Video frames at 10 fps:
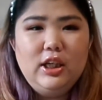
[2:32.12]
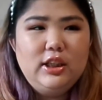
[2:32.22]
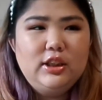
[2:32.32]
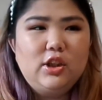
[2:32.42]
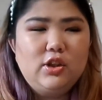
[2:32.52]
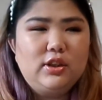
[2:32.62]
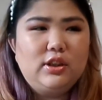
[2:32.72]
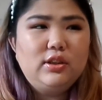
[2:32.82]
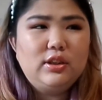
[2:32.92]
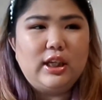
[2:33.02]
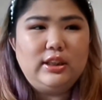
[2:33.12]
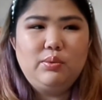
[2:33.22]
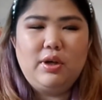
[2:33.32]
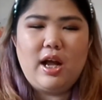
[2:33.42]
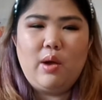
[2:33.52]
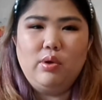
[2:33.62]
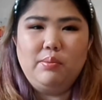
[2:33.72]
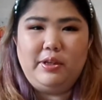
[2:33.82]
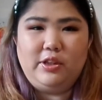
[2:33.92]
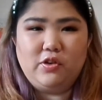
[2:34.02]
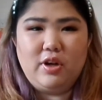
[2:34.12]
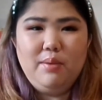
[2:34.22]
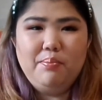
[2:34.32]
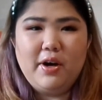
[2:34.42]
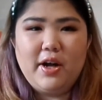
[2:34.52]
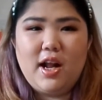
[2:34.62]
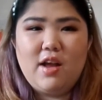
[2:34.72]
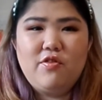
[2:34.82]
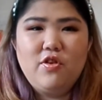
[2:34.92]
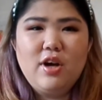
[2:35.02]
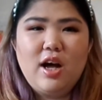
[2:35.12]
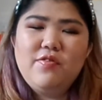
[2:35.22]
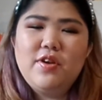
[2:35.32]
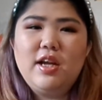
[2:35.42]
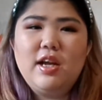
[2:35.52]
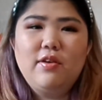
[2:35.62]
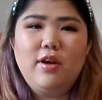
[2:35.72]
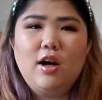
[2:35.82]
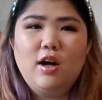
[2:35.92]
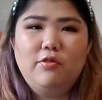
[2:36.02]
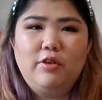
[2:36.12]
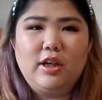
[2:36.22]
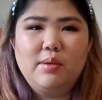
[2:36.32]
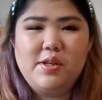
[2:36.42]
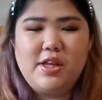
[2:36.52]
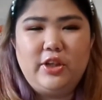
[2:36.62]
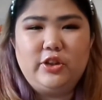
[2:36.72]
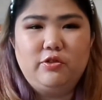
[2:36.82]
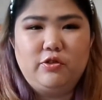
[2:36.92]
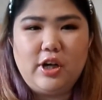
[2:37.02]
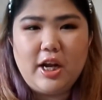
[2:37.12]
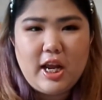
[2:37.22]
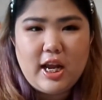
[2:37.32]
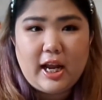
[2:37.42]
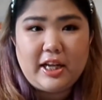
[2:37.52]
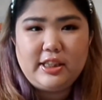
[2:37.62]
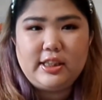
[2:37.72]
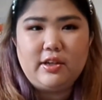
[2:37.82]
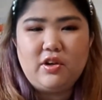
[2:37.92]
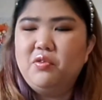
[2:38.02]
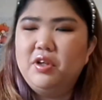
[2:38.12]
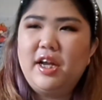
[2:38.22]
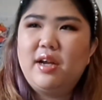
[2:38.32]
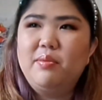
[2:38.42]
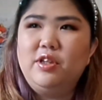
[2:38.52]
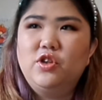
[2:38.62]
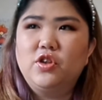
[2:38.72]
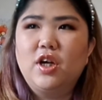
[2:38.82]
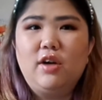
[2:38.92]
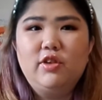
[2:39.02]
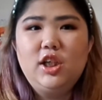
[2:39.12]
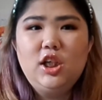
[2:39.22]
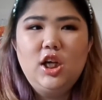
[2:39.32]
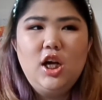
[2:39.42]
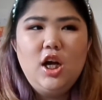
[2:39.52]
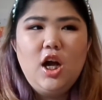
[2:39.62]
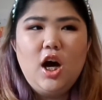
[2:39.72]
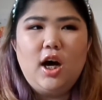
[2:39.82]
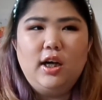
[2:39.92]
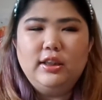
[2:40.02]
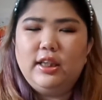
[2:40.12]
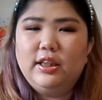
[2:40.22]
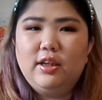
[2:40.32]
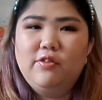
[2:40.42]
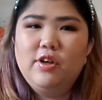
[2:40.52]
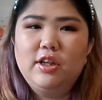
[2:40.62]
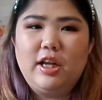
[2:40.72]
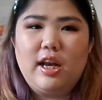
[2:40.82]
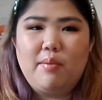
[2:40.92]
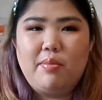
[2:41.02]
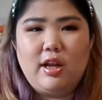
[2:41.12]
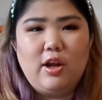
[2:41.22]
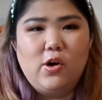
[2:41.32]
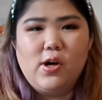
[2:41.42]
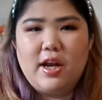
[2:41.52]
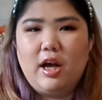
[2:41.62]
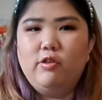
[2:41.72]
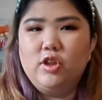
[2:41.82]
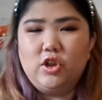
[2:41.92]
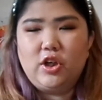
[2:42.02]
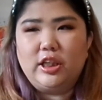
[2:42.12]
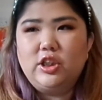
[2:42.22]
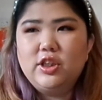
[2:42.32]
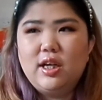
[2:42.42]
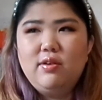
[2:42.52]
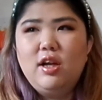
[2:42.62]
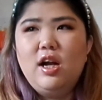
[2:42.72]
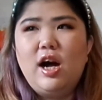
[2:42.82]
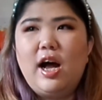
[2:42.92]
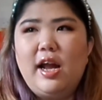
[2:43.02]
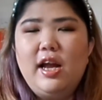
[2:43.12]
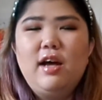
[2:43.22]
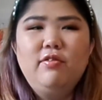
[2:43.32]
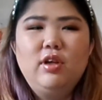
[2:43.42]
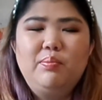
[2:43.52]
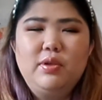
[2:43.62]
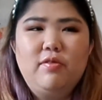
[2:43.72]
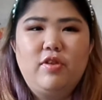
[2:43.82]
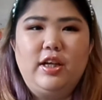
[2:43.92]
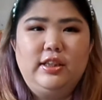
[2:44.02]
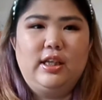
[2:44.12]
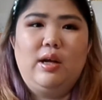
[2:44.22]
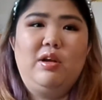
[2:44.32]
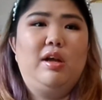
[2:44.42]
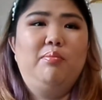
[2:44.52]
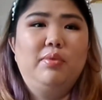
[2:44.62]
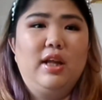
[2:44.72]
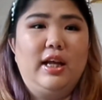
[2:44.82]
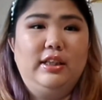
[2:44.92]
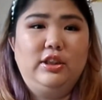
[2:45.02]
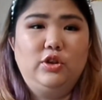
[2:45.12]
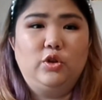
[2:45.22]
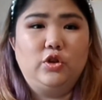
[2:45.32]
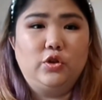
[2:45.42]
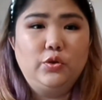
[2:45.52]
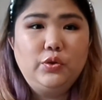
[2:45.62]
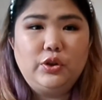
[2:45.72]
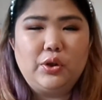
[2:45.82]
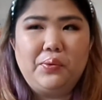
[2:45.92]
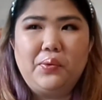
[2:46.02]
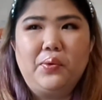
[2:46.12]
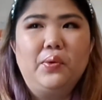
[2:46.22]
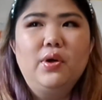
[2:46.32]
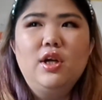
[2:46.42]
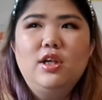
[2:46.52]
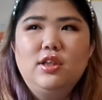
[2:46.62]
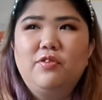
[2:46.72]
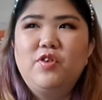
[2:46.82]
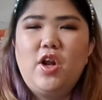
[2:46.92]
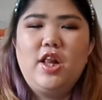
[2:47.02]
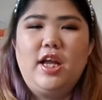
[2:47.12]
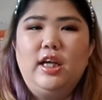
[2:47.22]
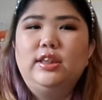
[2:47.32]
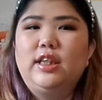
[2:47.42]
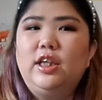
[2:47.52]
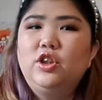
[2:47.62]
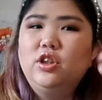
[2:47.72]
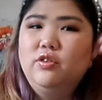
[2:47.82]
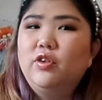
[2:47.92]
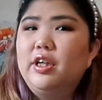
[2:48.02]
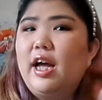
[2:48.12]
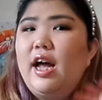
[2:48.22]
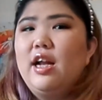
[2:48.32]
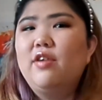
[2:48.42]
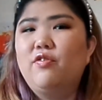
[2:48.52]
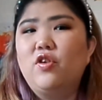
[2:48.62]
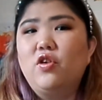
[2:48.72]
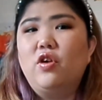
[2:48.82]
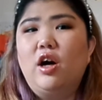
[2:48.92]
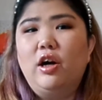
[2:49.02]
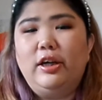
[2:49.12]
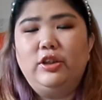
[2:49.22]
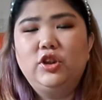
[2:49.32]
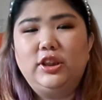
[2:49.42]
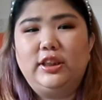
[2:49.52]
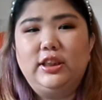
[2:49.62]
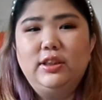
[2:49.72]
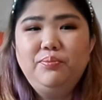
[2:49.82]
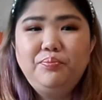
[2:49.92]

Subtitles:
So that's what I will be doing. But if you have any recommendation for any case that you would like me to cover, then definitely let me know and I will look into them. I have a couple of things that I am planned to do, so definitely stay tuned for that if you are interested.